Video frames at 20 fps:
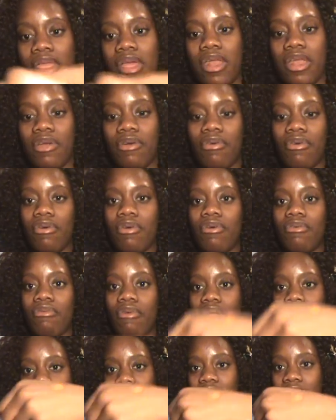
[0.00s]
and then
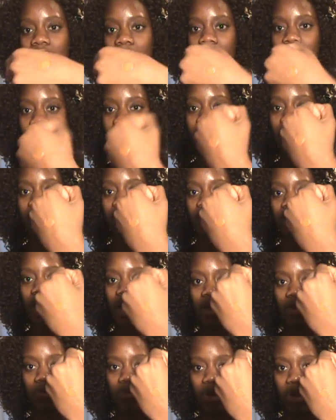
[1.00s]
right side up again.
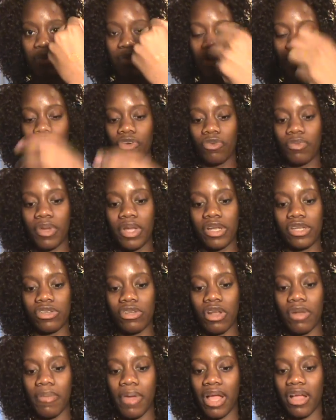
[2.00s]
And whatever little bit is
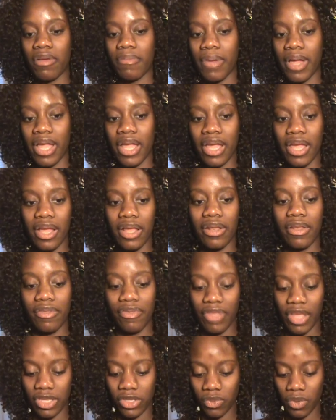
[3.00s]
on the back of my hand,
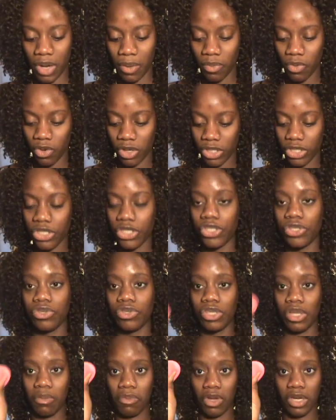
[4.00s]
that's what I'm going to
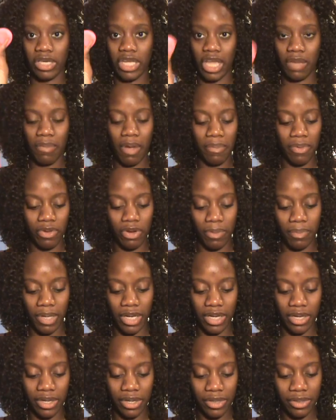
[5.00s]
use. So I'm going to take my beauty
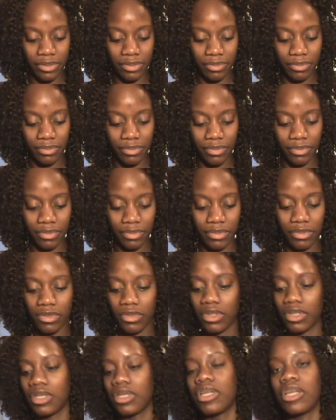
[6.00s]
blender,
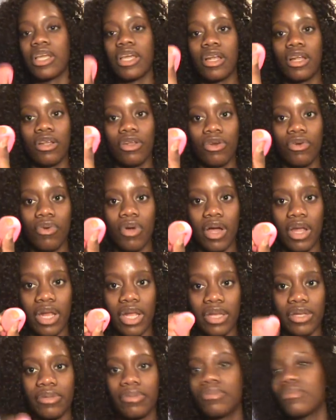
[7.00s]
get a little on
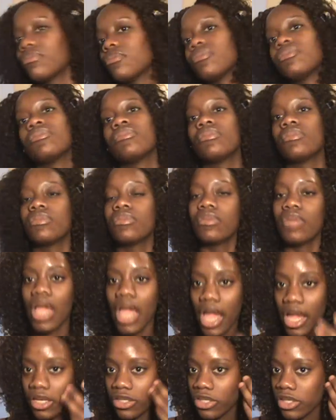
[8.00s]
it,
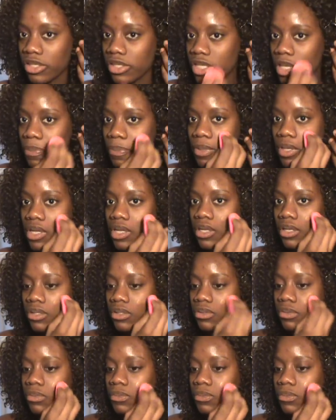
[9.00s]
and just stipple it